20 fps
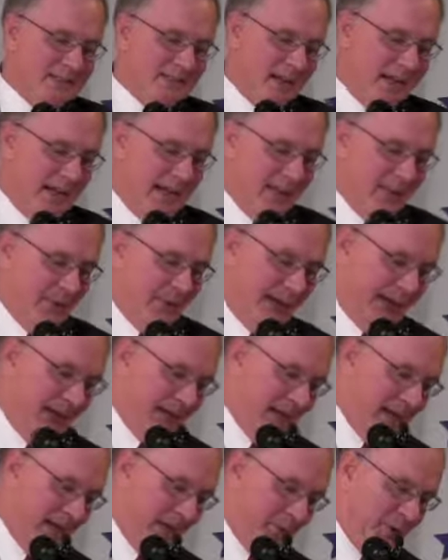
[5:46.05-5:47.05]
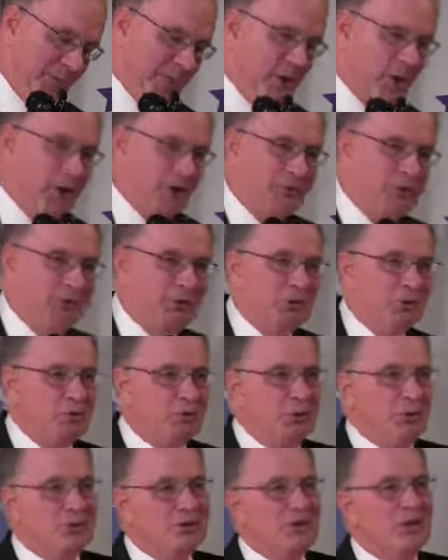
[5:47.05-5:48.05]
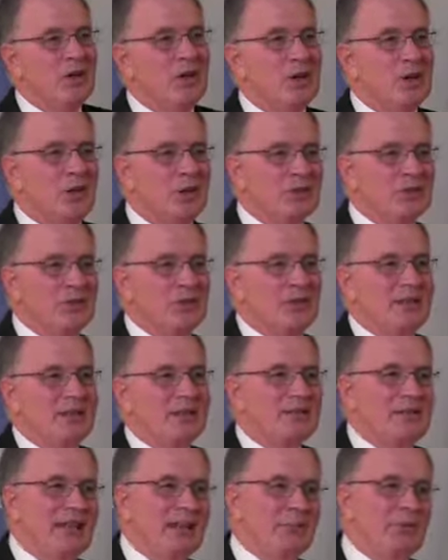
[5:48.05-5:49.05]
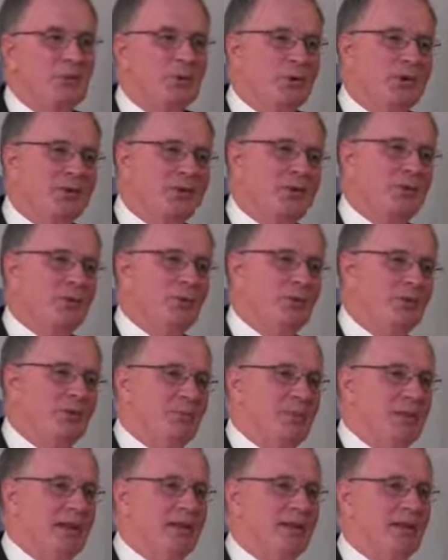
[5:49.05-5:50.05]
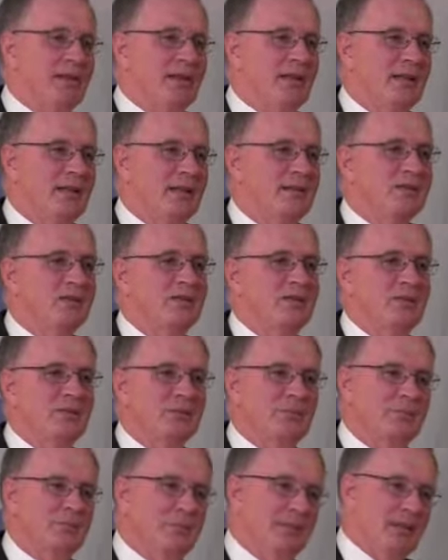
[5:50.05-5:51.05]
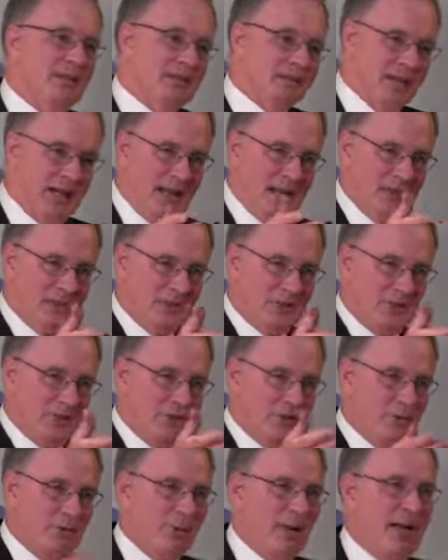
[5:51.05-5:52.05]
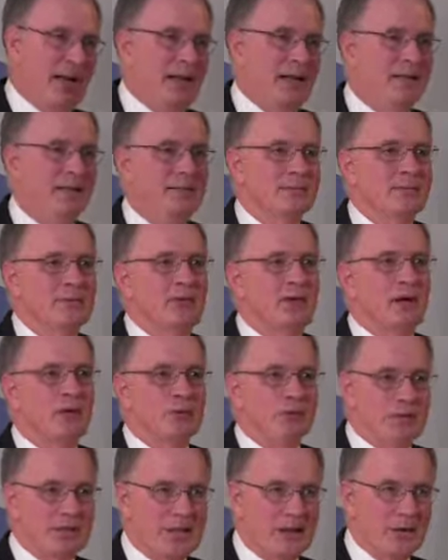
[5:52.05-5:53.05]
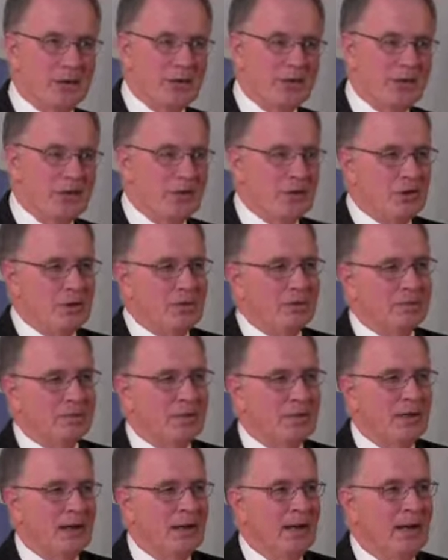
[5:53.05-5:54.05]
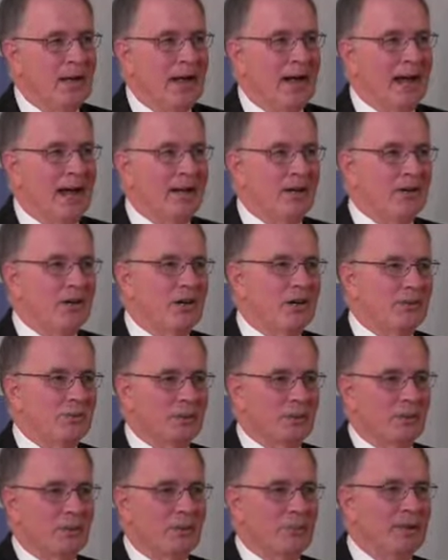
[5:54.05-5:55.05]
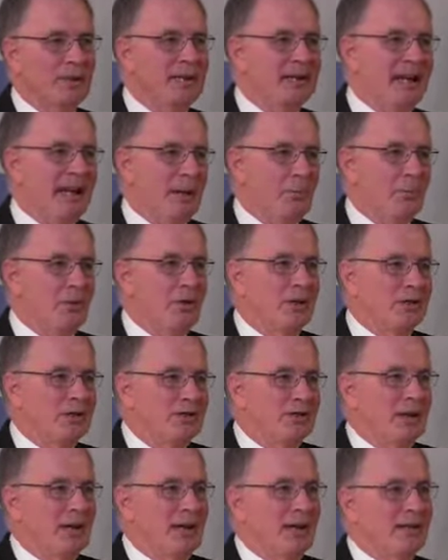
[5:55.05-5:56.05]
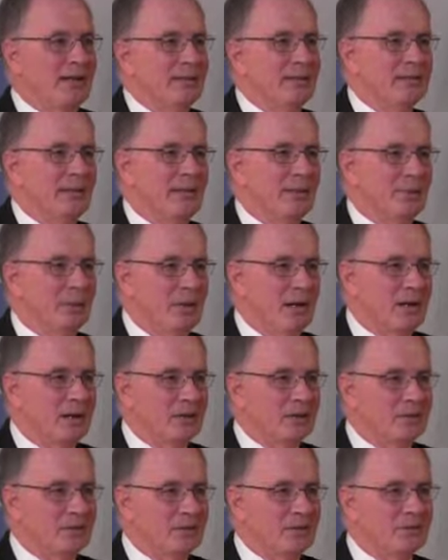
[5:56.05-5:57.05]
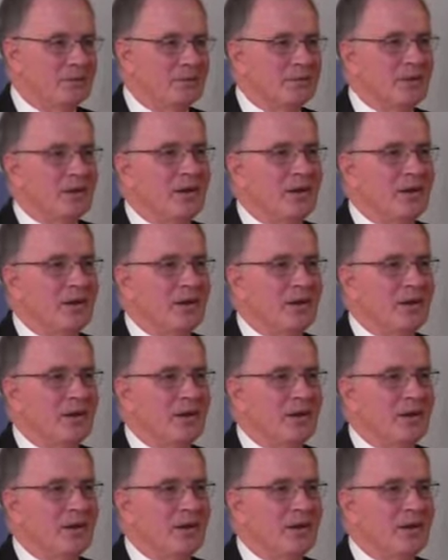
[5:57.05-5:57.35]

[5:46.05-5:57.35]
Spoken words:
So anyway, we broke a few rules. Also at the table with me is Sally's sister Peg, a retired teacher, and her husband with a big camera in his hand, Ted Poggles.